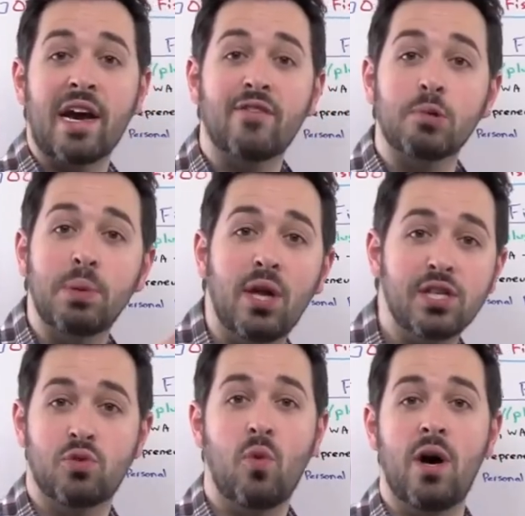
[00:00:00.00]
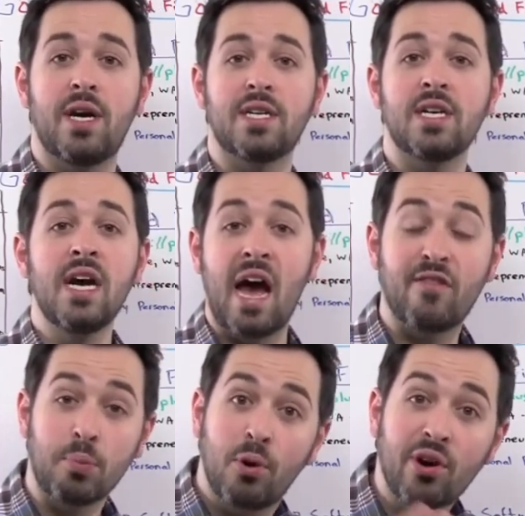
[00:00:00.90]
ever +1'd,
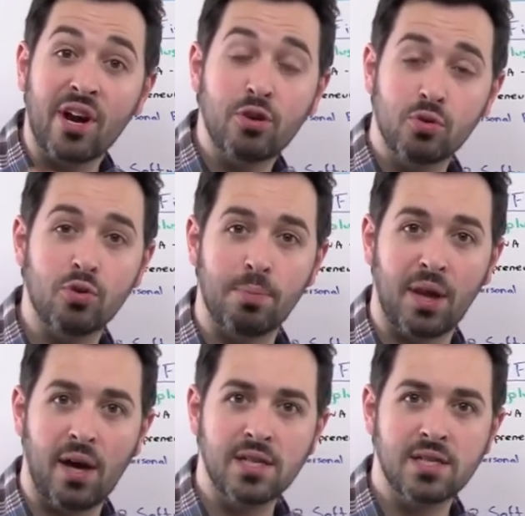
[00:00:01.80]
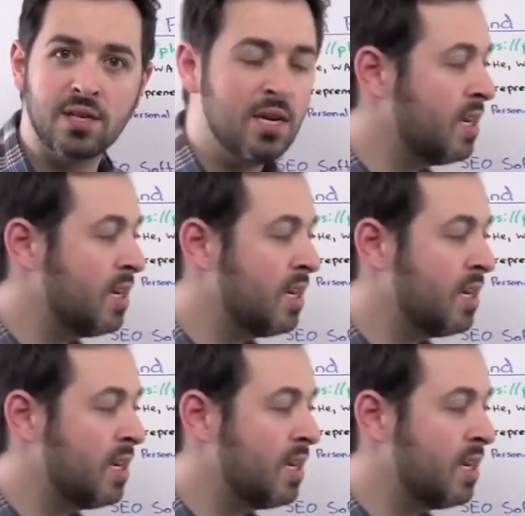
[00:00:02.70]
ever put on Google Plus